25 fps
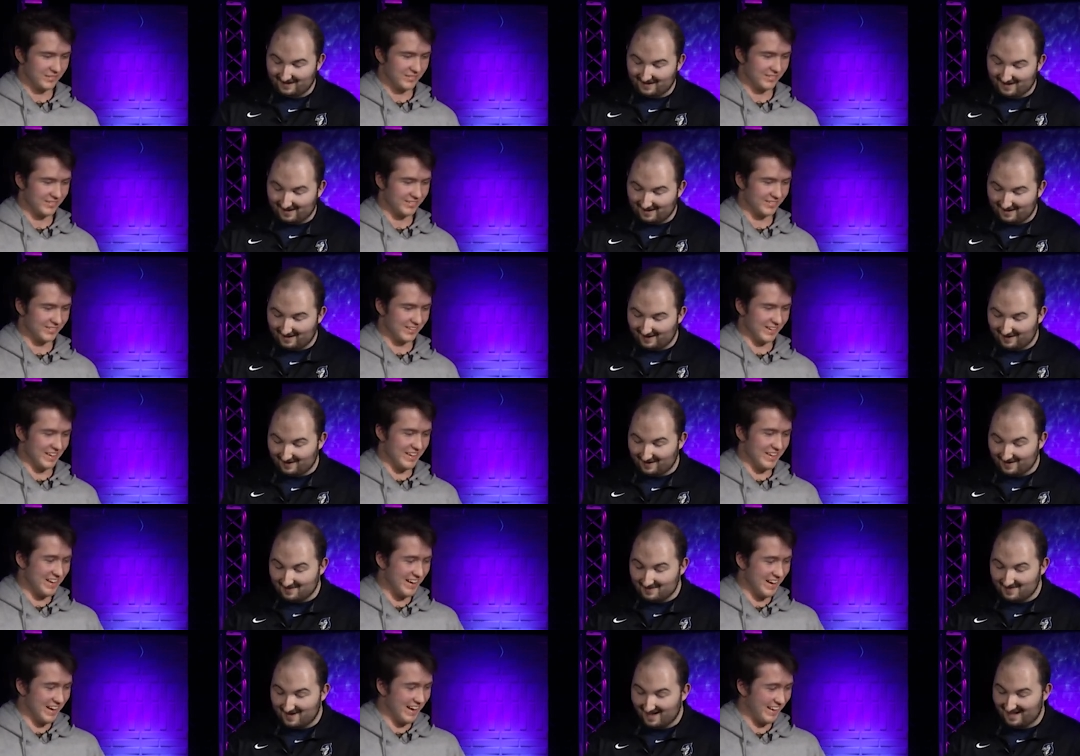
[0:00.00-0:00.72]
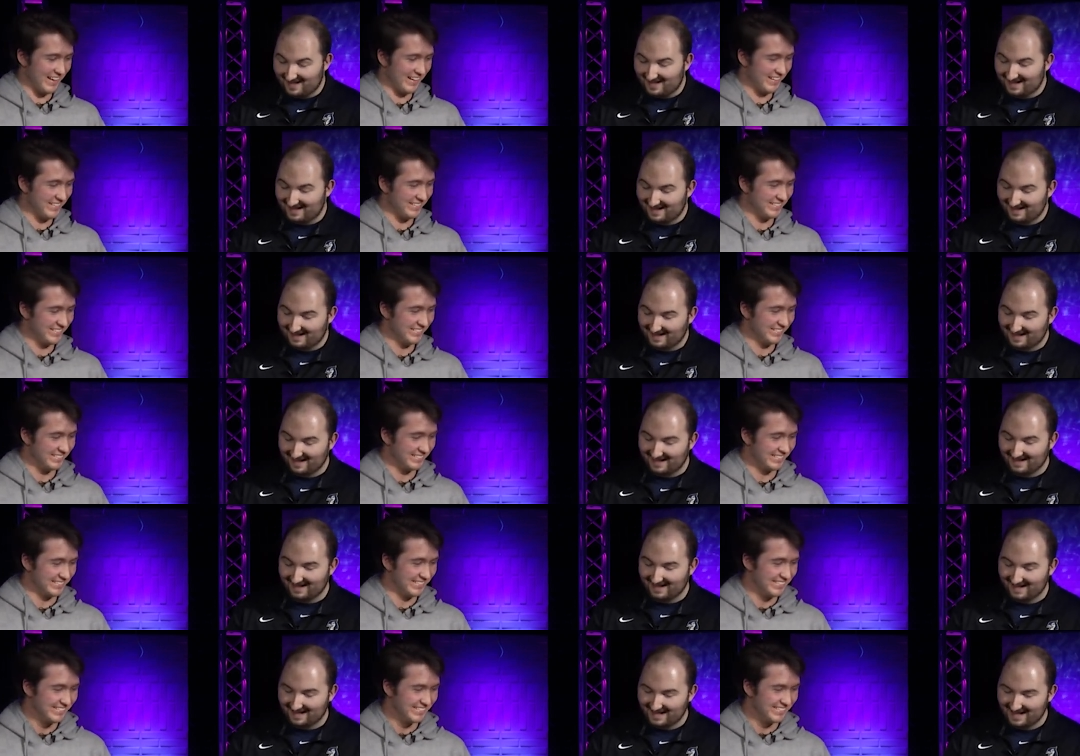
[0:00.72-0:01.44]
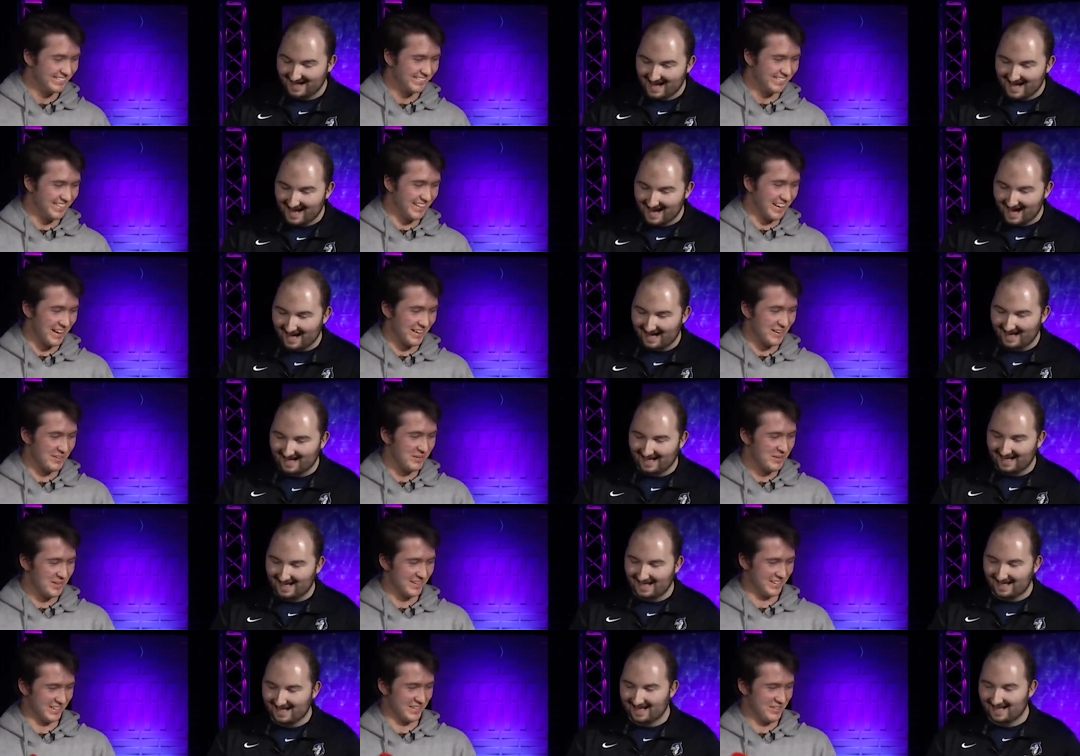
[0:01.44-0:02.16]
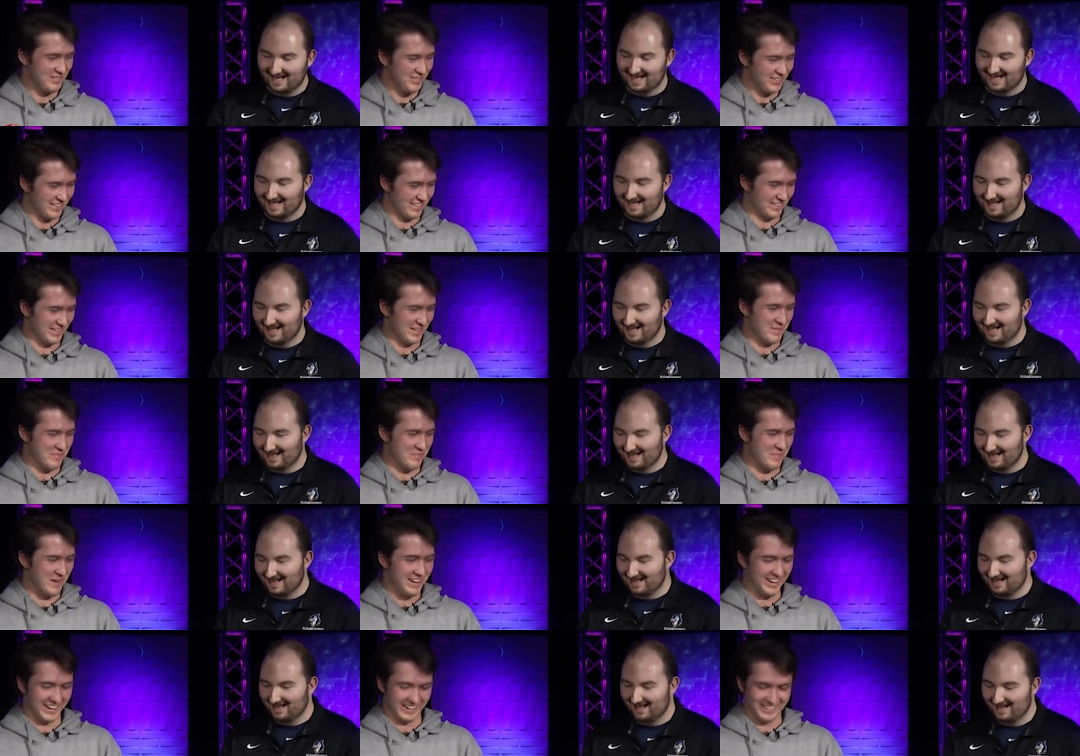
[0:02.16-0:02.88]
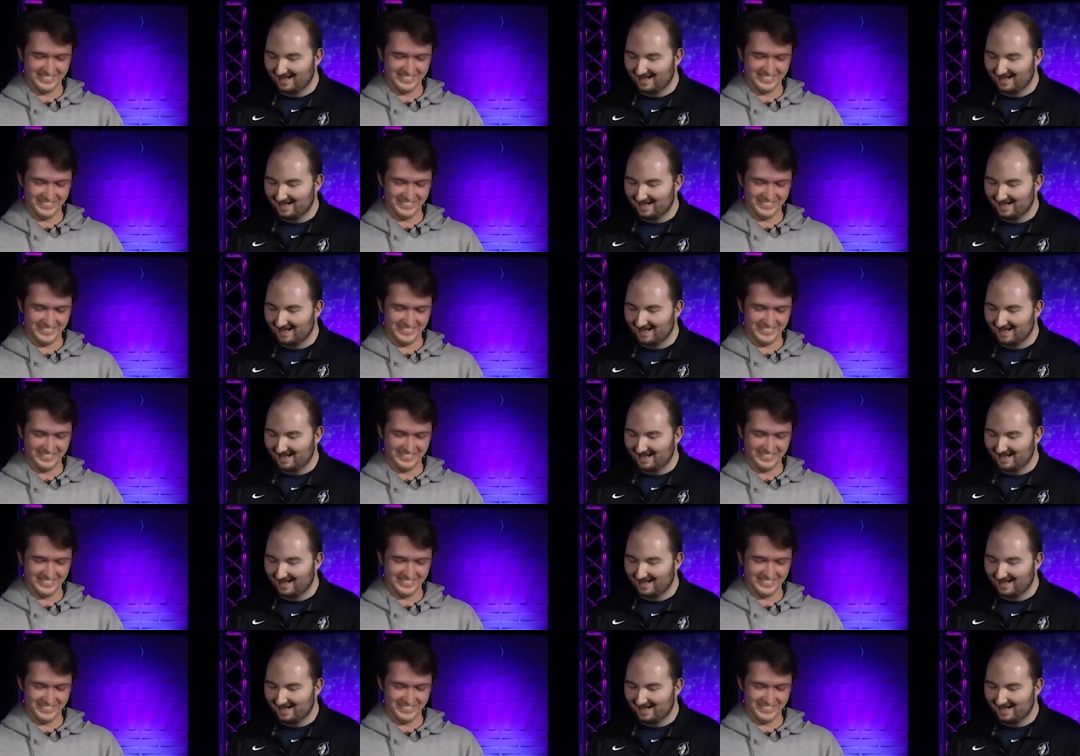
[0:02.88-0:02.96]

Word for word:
Speaker 1: Um, How do we do this in a minute?